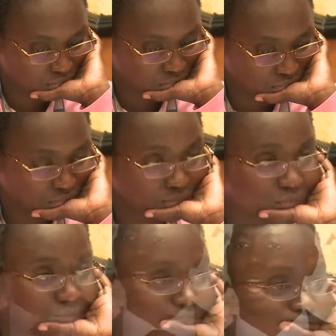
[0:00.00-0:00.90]

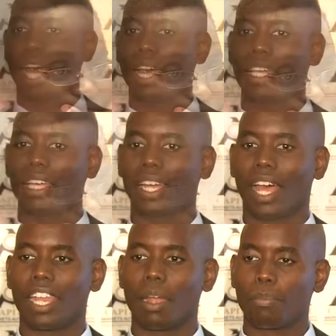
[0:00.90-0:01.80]

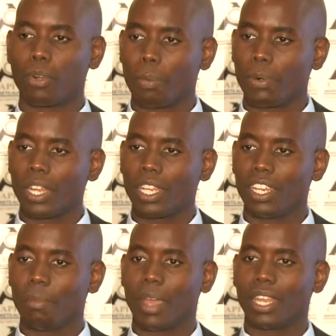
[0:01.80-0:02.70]
an appropriate
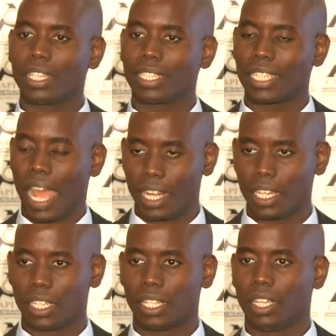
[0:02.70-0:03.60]
independent
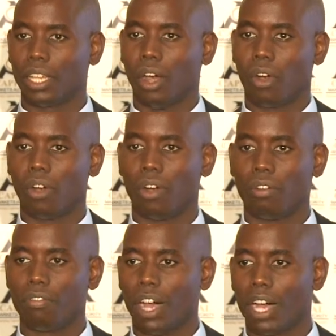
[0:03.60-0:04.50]
standard
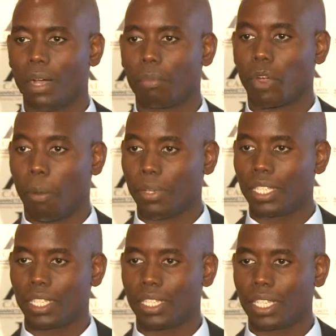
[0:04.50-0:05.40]
of
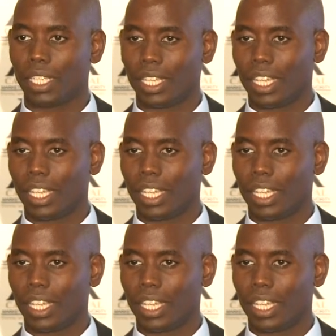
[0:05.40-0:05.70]
competency.